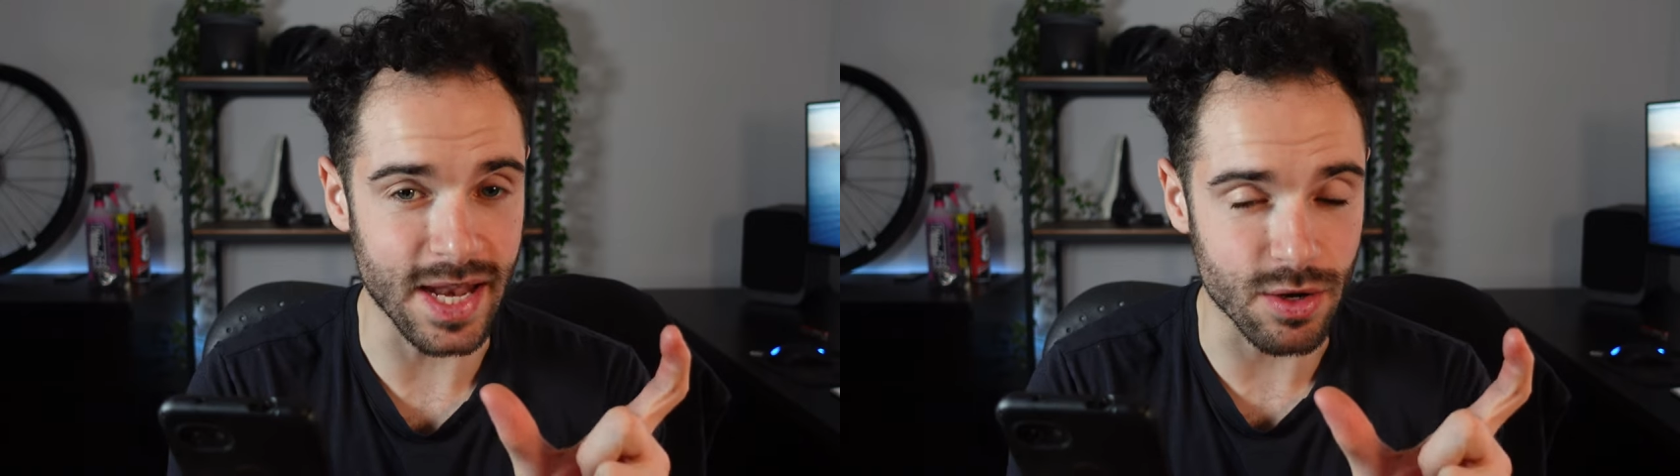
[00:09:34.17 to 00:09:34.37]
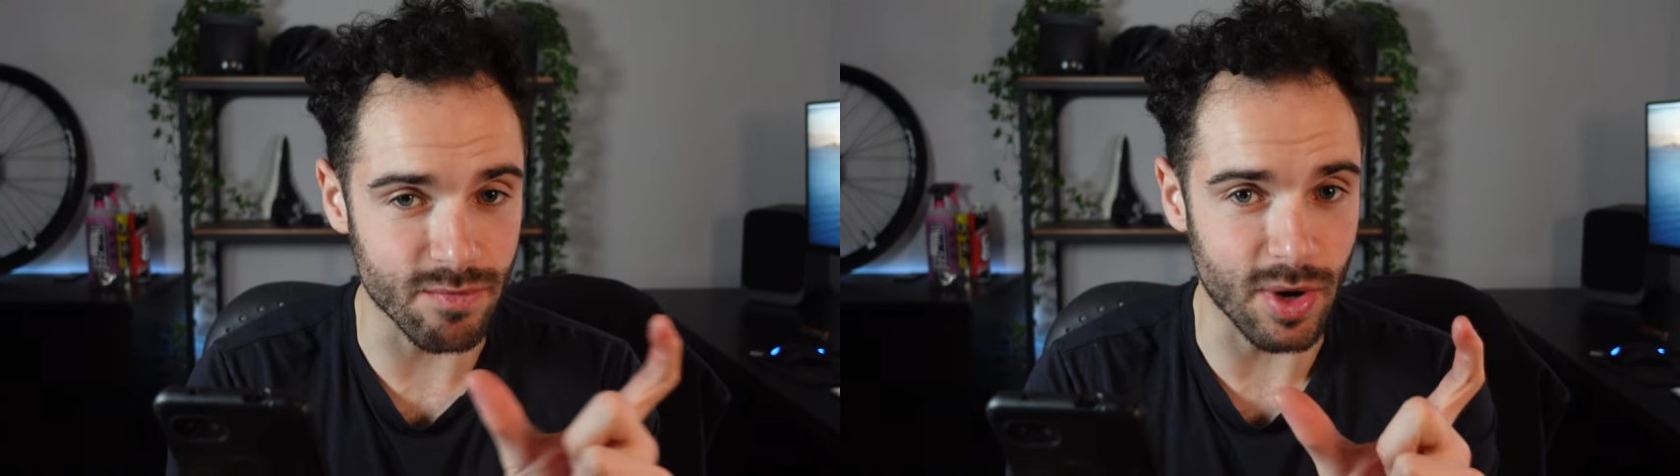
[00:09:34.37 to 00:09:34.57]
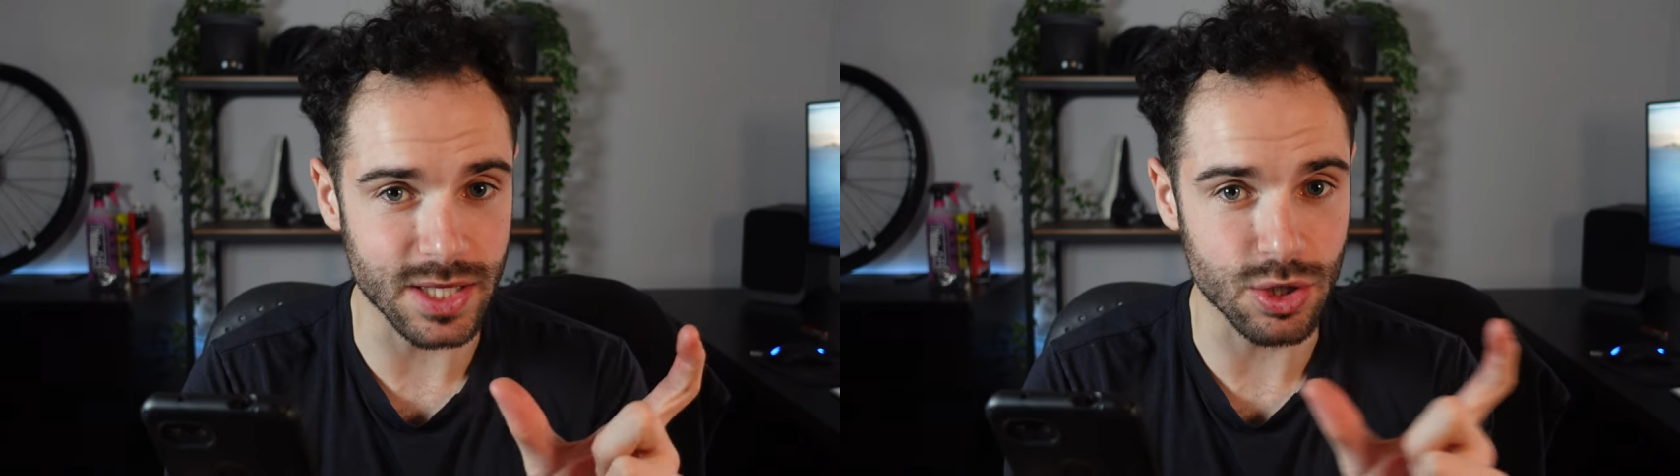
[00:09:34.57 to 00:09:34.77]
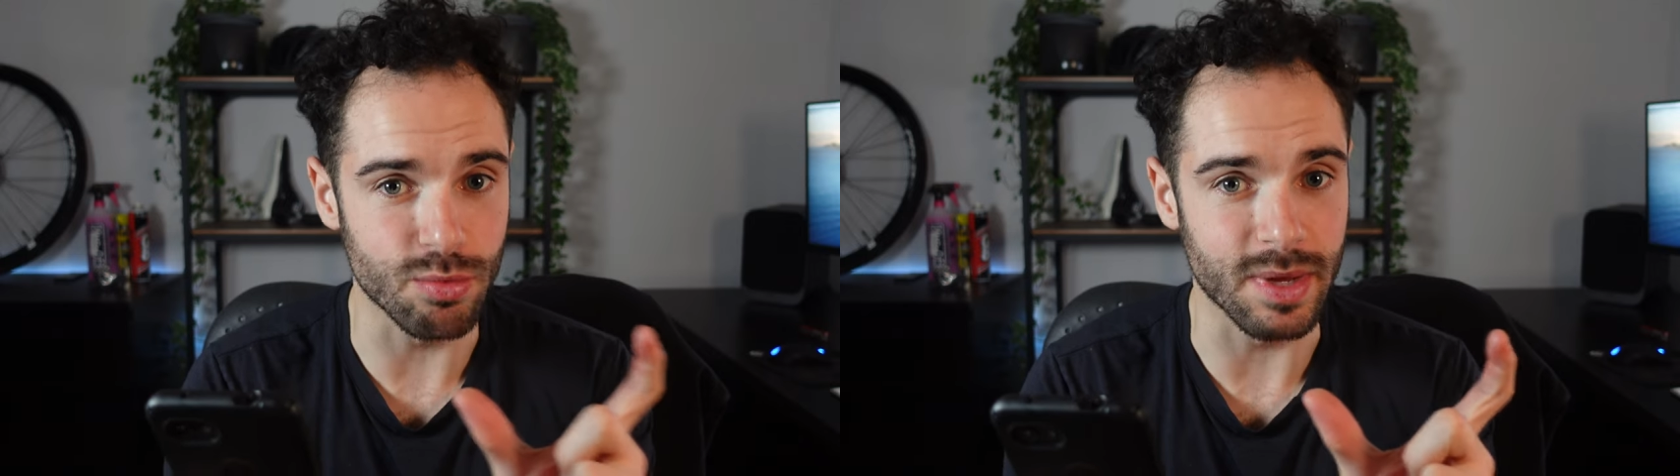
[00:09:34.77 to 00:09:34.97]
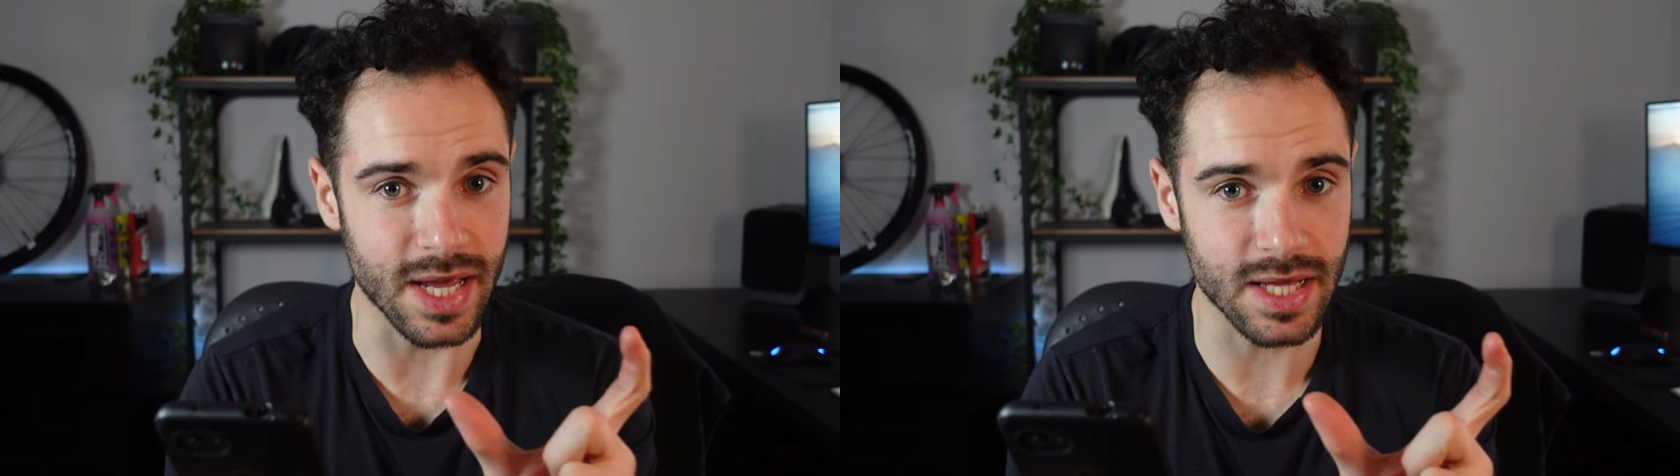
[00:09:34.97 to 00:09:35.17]
end of my
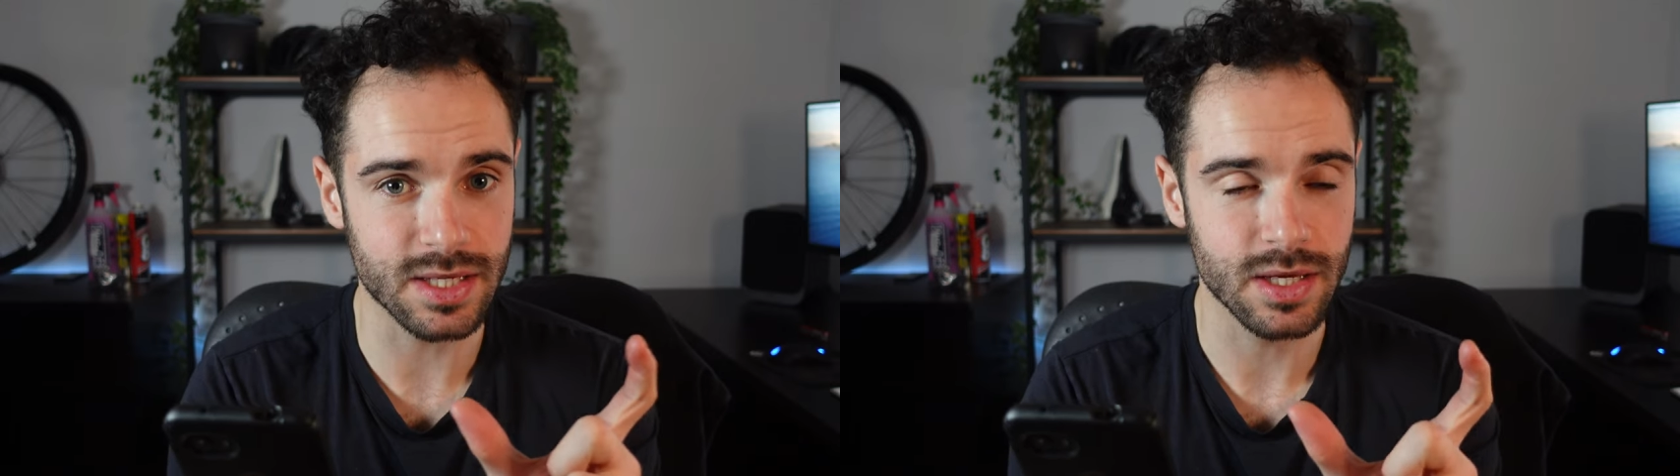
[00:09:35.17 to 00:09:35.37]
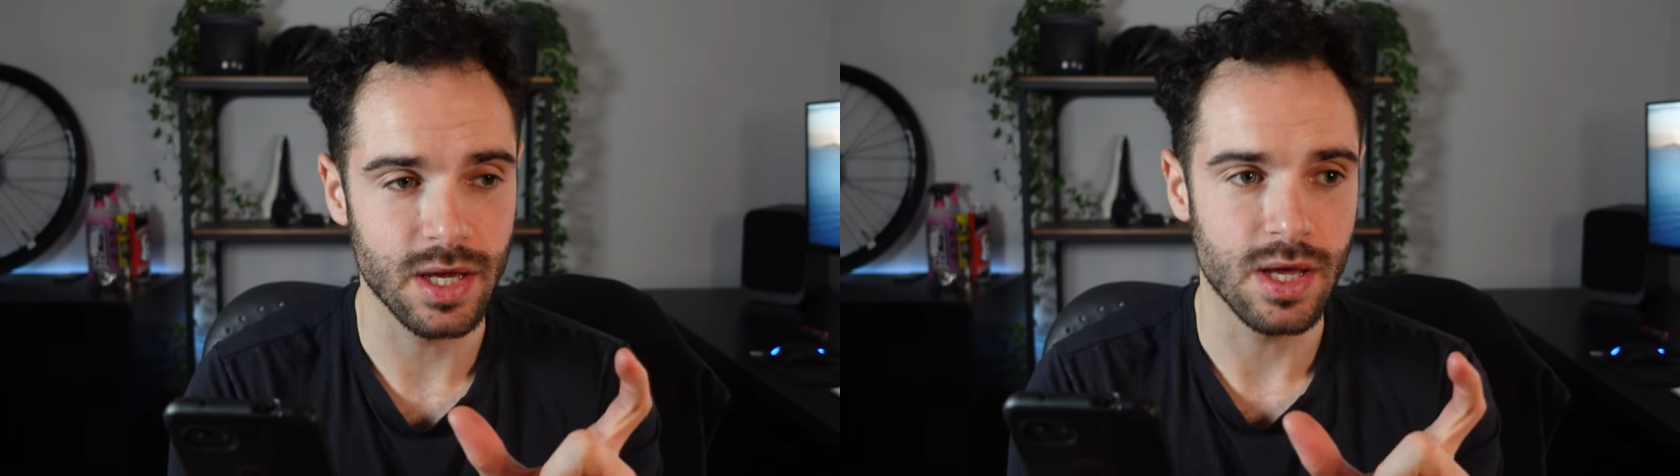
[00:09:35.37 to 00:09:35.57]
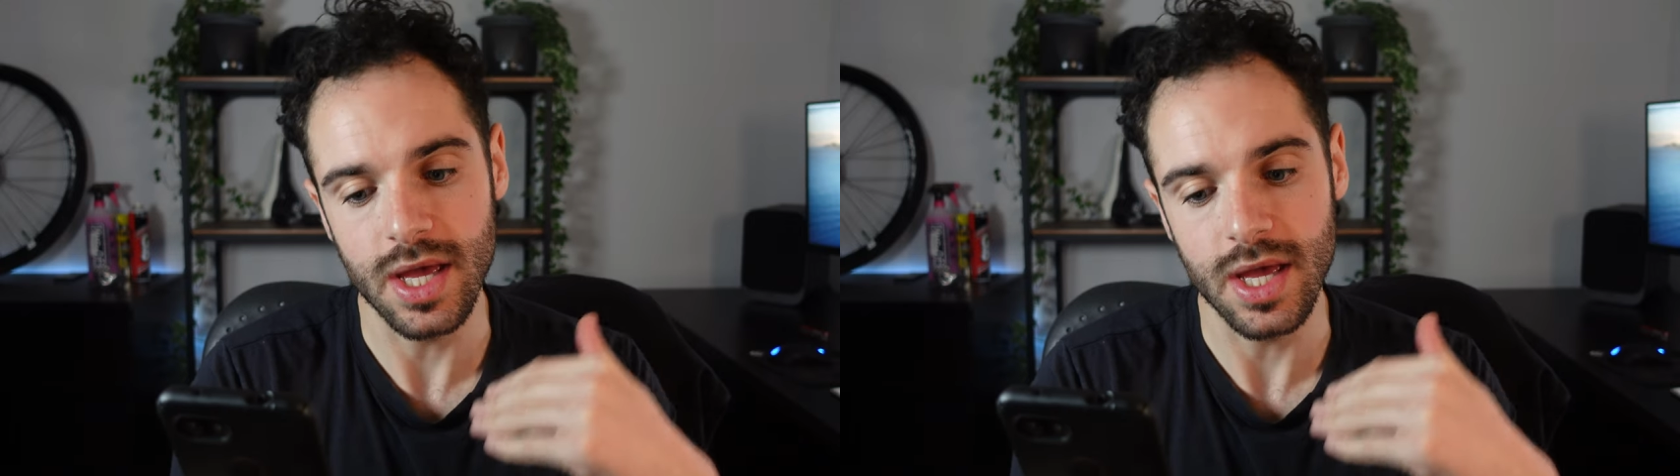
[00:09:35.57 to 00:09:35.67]
2 minutes